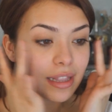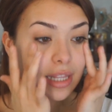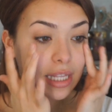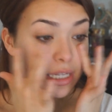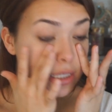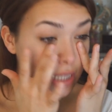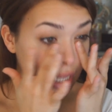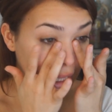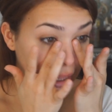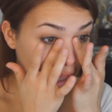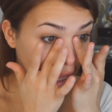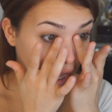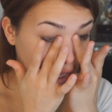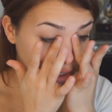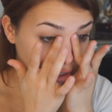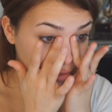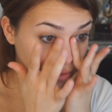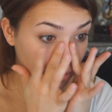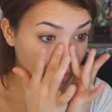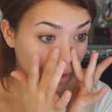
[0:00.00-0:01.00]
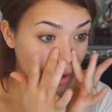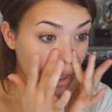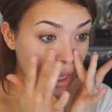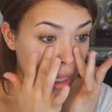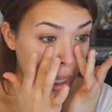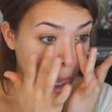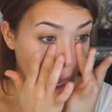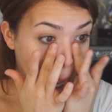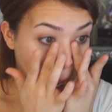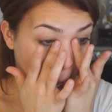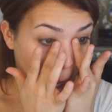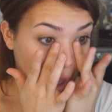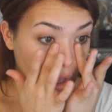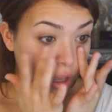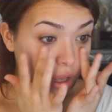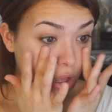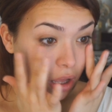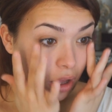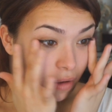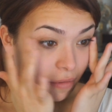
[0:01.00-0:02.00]
and things like that to
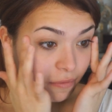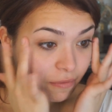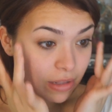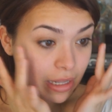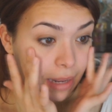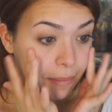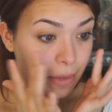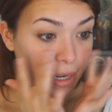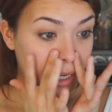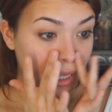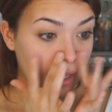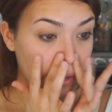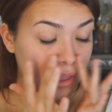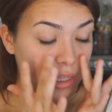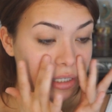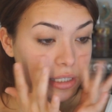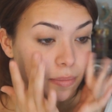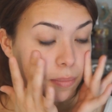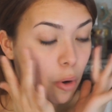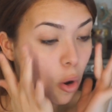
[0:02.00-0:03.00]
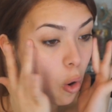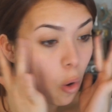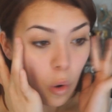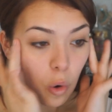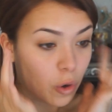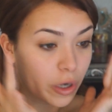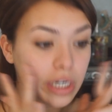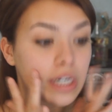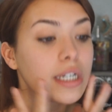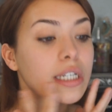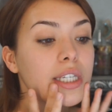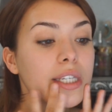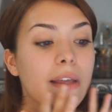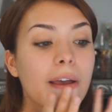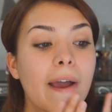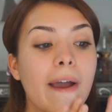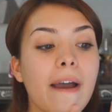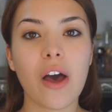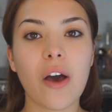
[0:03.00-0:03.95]
eliminate these pores.